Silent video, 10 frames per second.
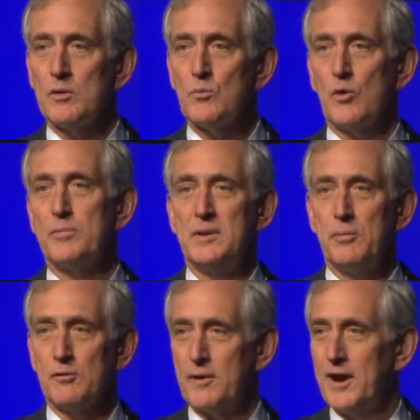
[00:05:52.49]
and more people
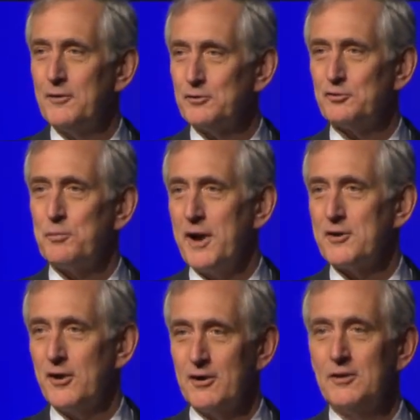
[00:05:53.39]
around, despite
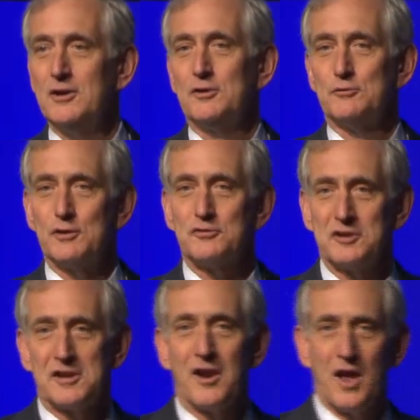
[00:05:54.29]
our
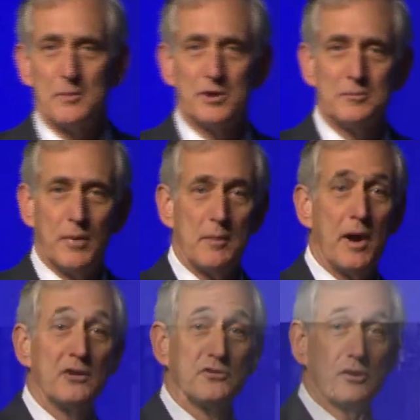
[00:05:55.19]
drizzly climate, by
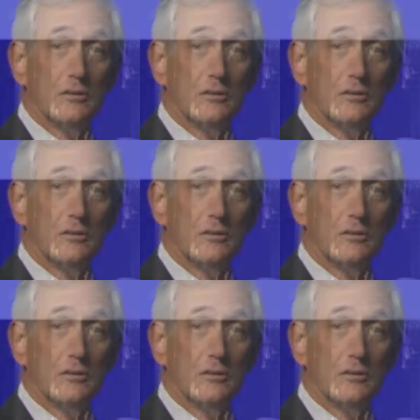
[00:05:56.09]
bicycle.